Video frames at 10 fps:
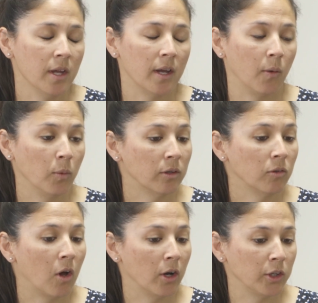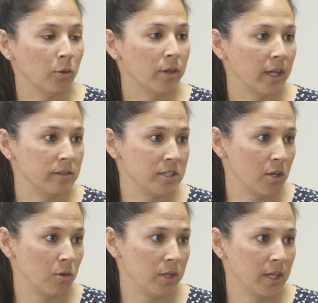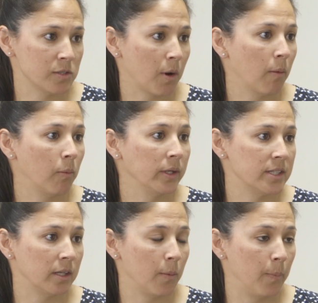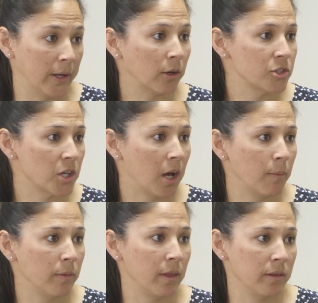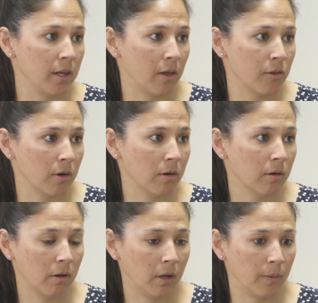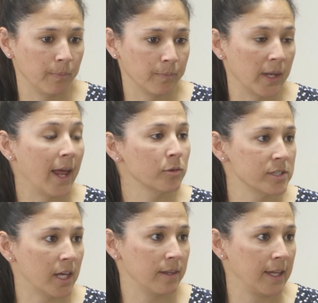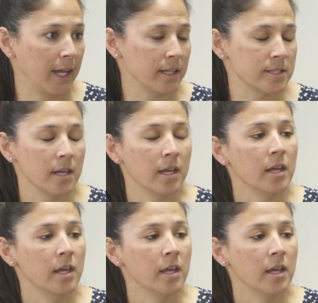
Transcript: I will argue that DoD has probably done a better job than than outside the gate. Right.